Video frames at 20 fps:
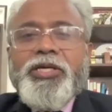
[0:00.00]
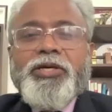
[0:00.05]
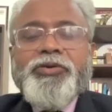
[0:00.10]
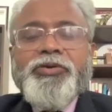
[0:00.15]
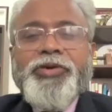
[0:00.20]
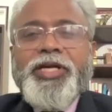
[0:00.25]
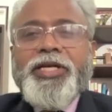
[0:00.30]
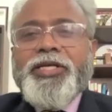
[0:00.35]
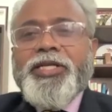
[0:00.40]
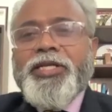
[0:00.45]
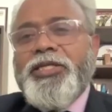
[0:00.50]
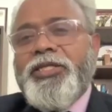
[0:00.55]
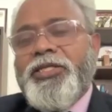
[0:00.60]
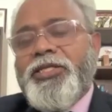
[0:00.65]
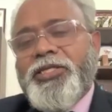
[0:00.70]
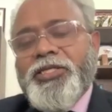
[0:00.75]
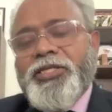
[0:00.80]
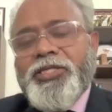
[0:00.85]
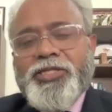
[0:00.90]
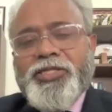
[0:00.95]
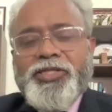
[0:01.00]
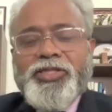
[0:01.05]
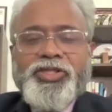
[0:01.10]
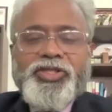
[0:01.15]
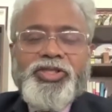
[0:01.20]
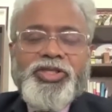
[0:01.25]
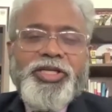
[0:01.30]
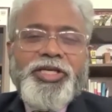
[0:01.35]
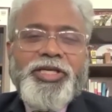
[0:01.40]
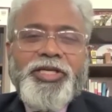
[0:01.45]
Greetings,
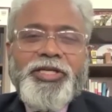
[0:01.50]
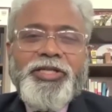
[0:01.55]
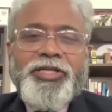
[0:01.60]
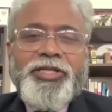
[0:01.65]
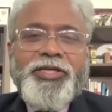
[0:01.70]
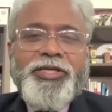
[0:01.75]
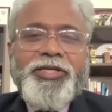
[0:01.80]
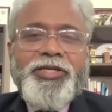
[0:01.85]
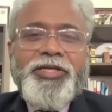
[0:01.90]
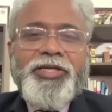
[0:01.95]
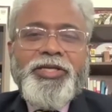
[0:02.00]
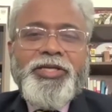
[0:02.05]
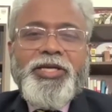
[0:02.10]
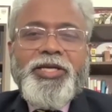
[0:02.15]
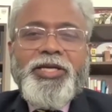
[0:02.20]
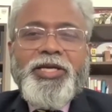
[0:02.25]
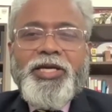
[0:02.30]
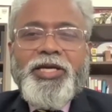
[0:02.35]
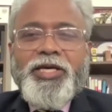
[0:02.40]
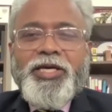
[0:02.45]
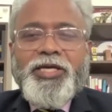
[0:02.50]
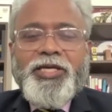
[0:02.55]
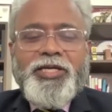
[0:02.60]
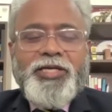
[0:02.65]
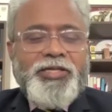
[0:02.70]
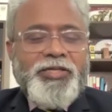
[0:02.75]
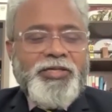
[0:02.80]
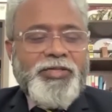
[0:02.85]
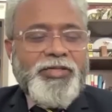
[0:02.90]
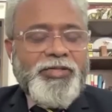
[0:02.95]
Jai
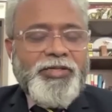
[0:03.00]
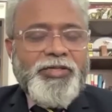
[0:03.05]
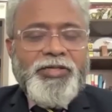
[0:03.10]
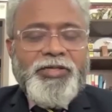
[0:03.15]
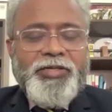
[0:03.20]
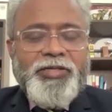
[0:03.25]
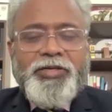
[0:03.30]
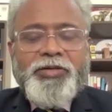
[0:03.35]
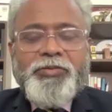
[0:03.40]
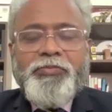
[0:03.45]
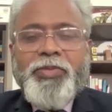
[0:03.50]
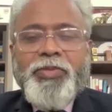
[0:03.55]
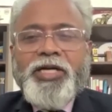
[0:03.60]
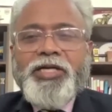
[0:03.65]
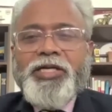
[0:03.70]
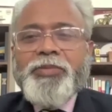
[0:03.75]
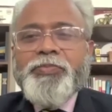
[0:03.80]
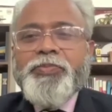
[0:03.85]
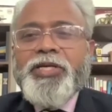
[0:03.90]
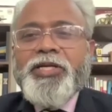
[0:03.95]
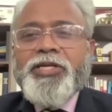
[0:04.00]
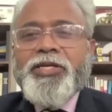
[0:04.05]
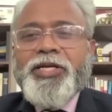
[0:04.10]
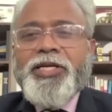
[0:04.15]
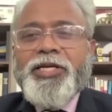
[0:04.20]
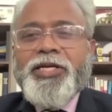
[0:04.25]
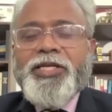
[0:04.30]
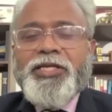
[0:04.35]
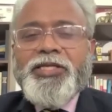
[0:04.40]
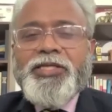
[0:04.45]
and uh, multiple
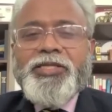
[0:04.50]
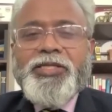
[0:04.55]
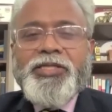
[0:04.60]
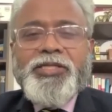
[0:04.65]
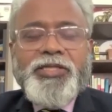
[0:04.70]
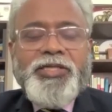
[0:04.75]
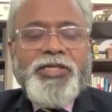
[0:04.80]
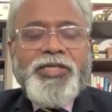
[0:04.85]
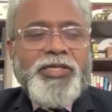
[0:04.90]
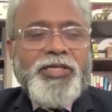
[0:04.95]
greetings.